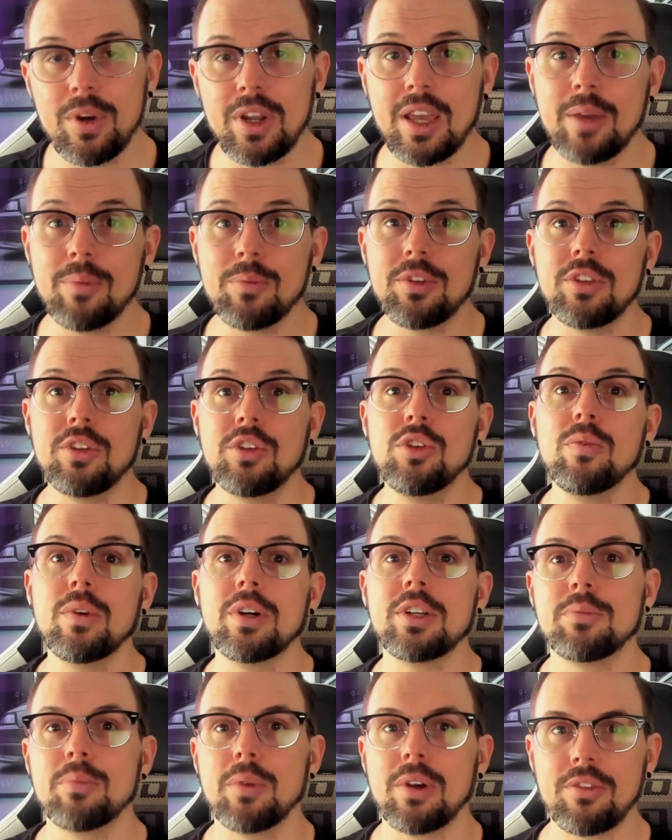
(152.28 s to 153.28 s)
when it came to the new
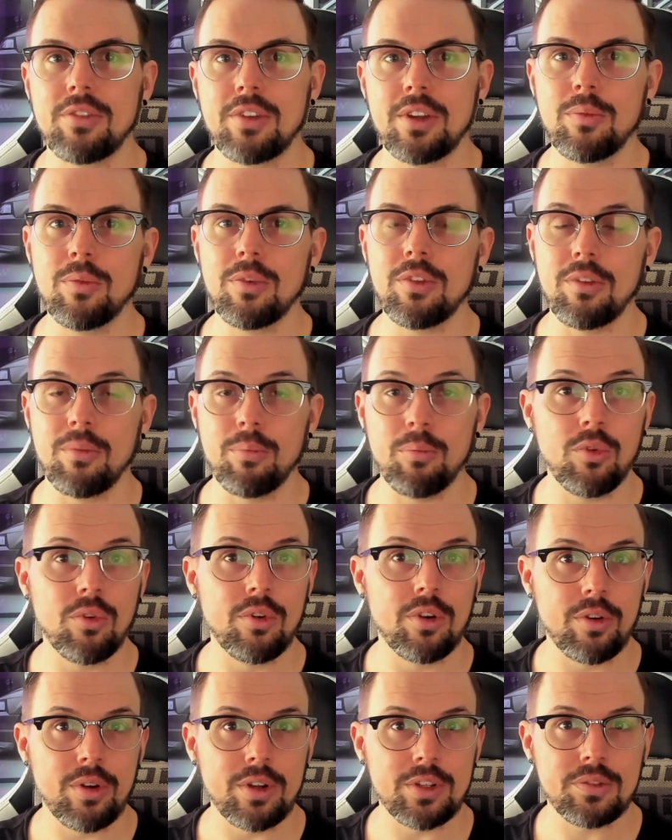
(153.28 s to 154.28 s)
Edge Mustang with the
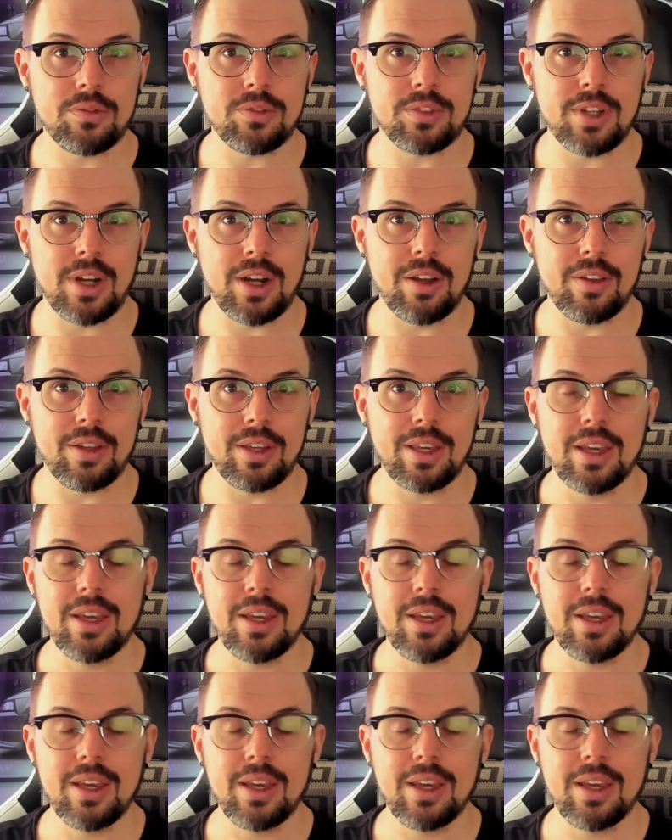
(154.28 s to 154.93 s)
more aggressive styling,